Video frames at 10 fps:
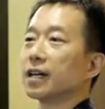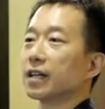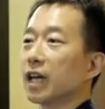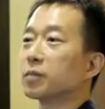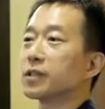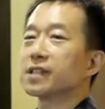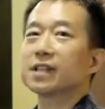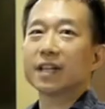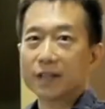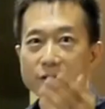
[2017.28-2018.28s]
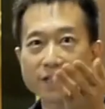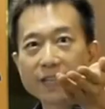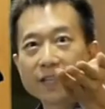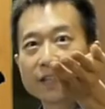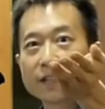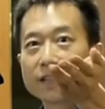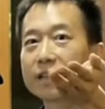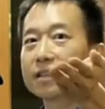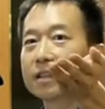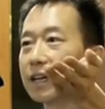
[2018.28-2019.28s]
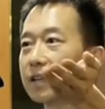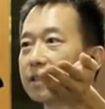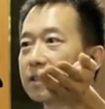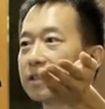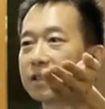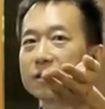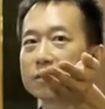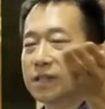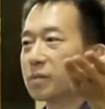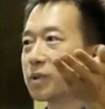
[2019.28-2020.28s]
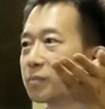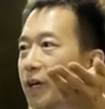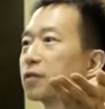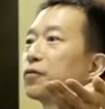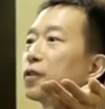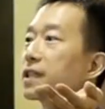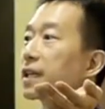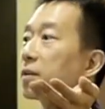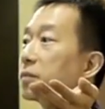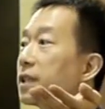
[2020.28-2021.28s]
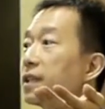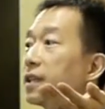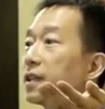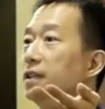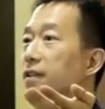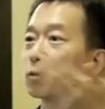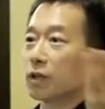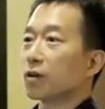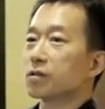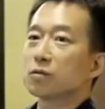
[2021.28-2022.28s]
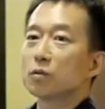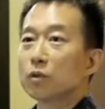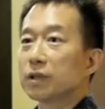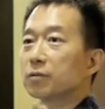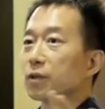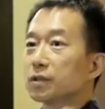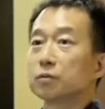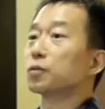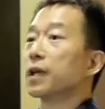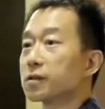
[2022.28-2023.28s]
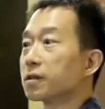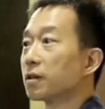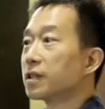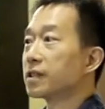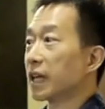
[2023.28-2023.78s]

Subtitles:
cameras, like you see here, a simple micro four thirds camera will cost you no more than $1,000 to $2,000.